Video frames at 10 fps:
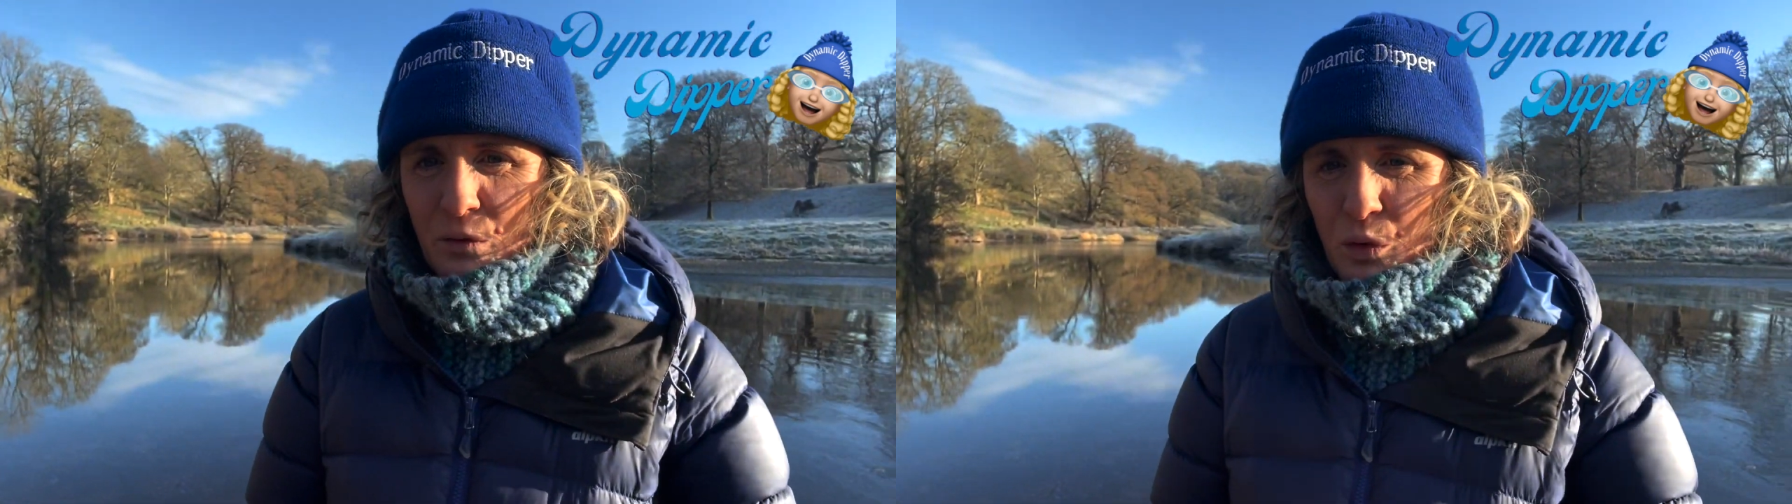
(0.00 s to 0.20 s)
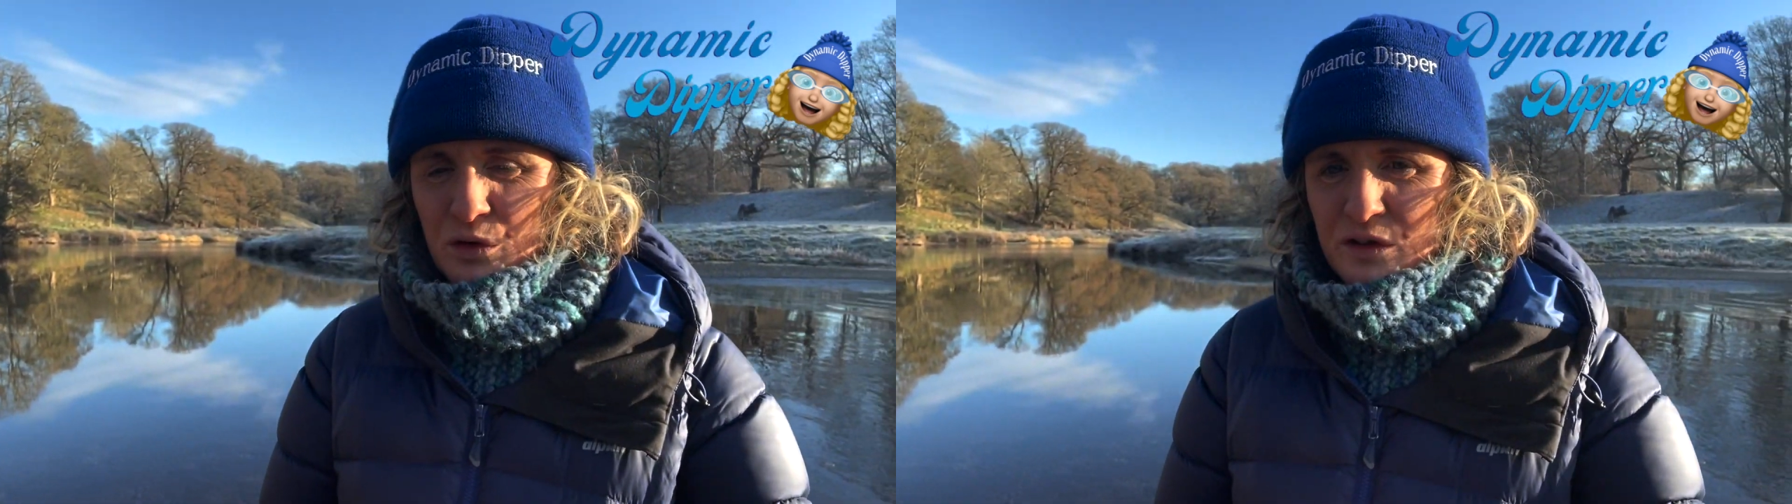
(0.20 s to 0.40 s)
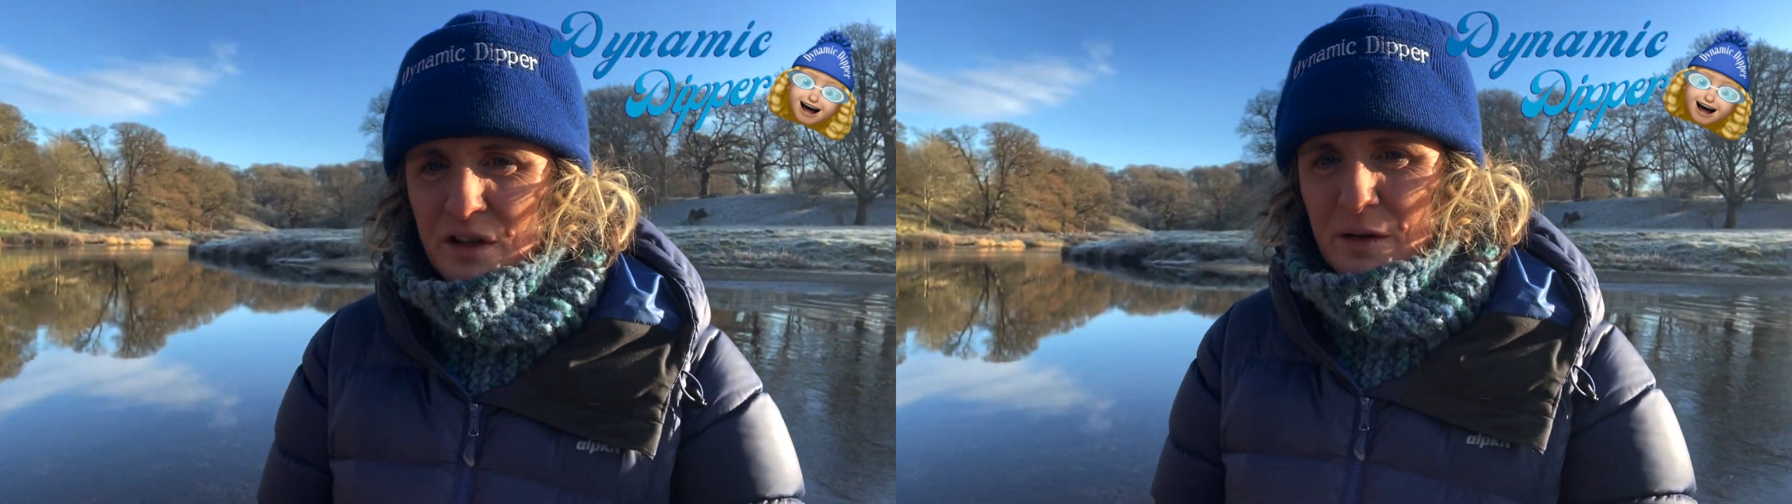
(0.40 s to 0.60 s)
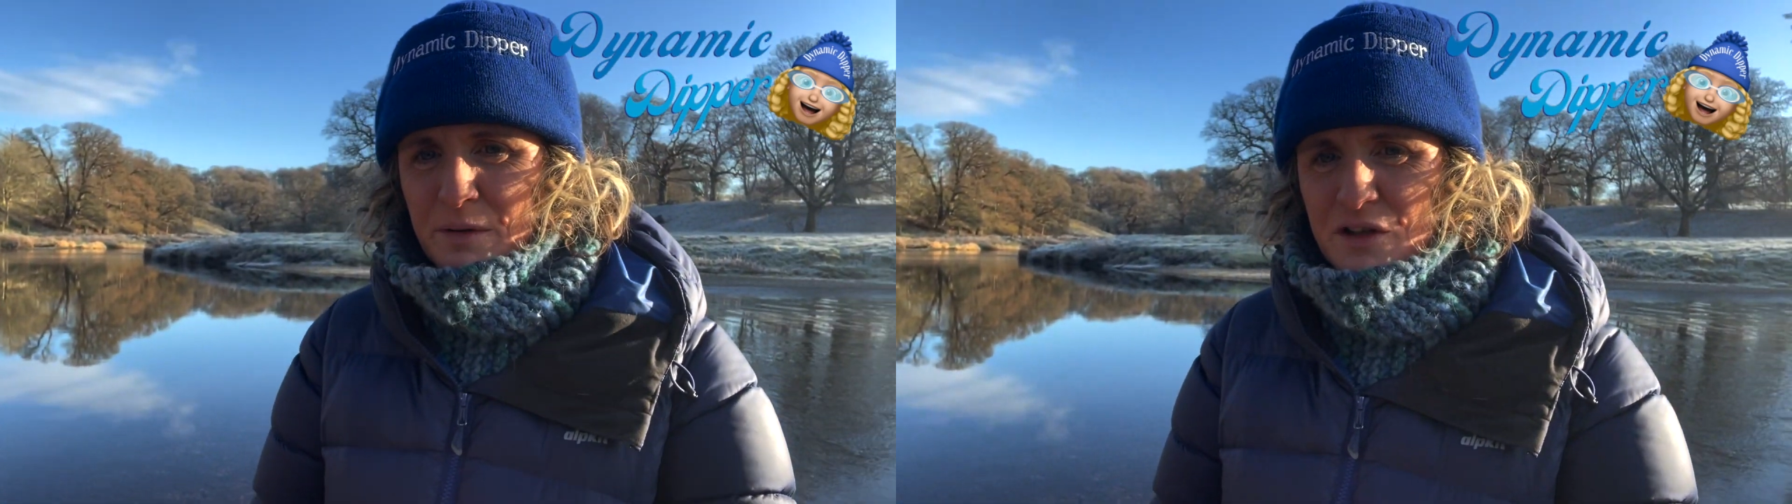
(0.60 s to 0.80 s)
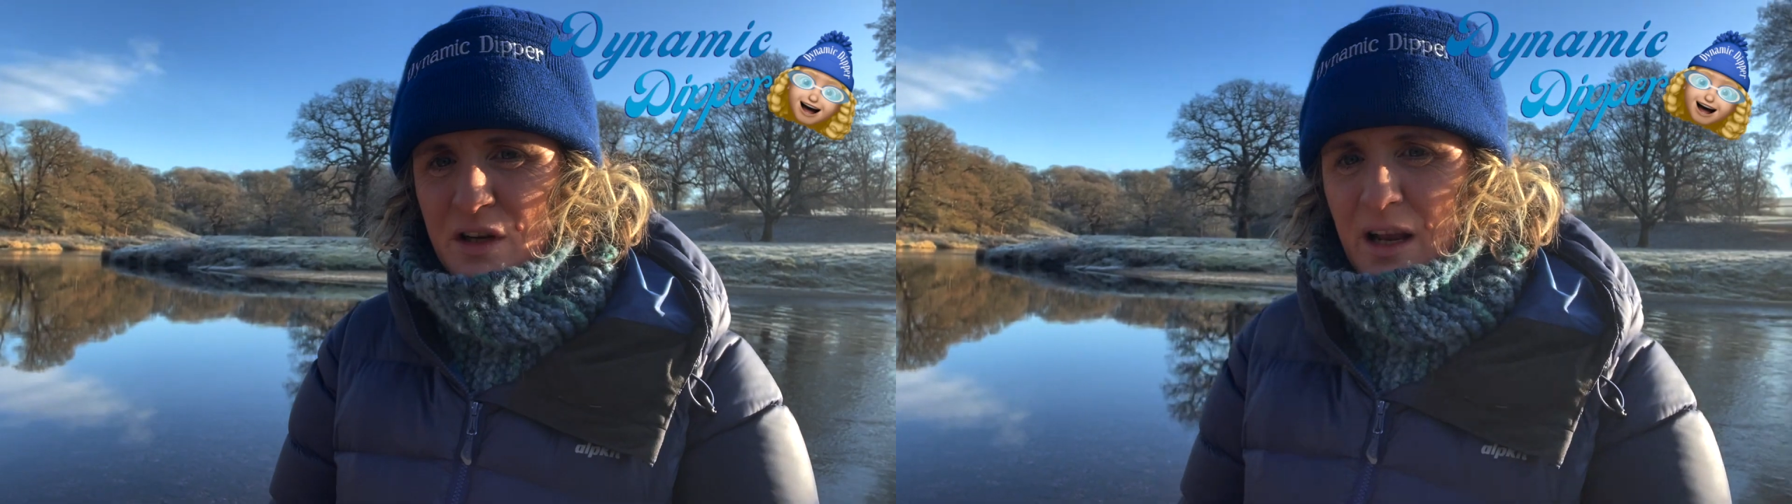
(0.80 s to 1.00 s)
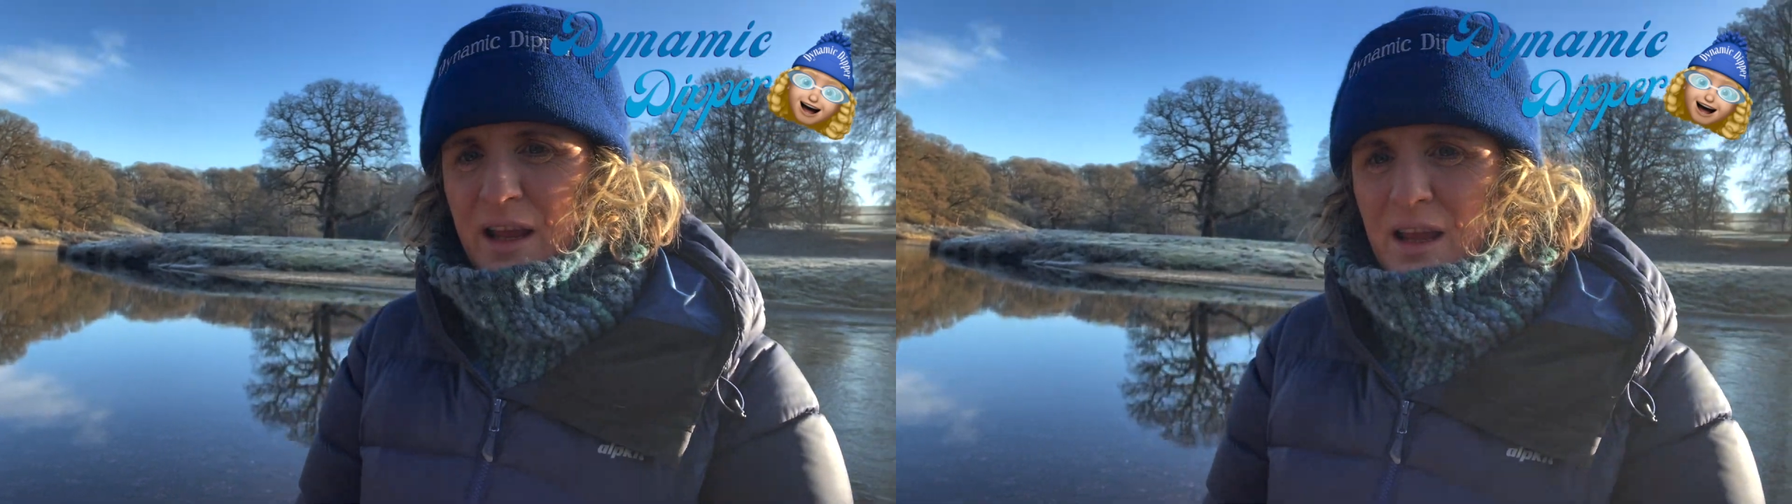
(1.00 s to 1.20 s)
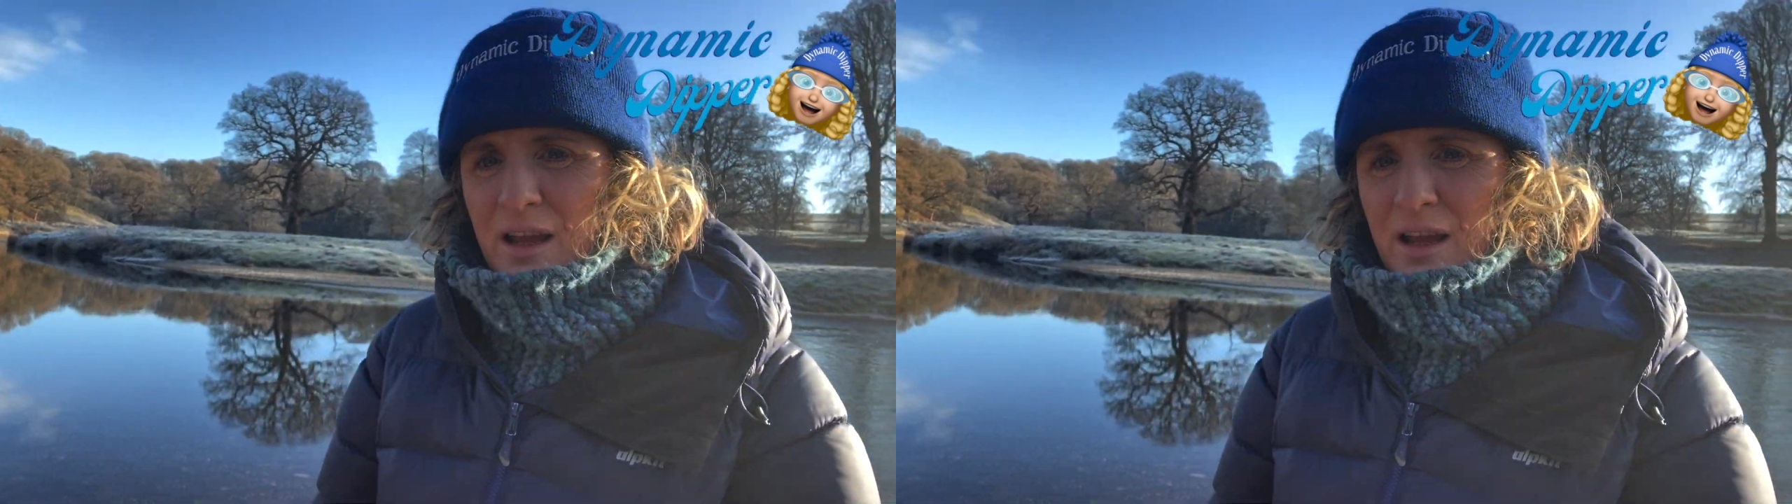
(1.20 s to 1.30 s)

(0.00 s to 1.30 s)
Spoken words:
the water's going to be chilly.